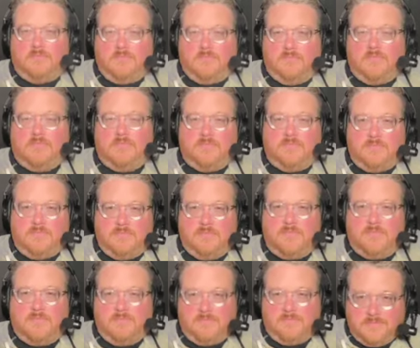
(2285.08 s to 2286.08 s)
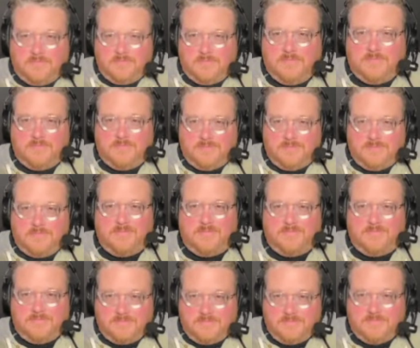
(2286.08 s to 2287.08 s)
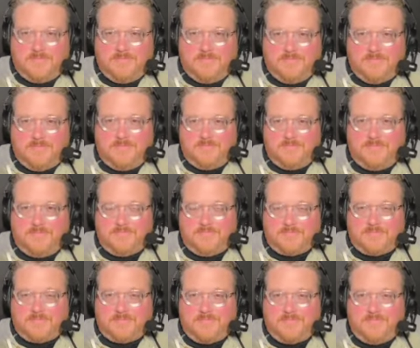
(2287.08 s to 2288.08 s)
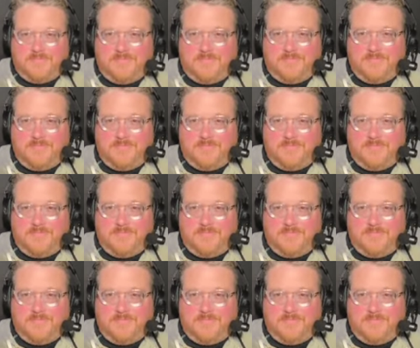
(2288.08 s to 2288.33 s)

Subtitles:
The person shown says nothing.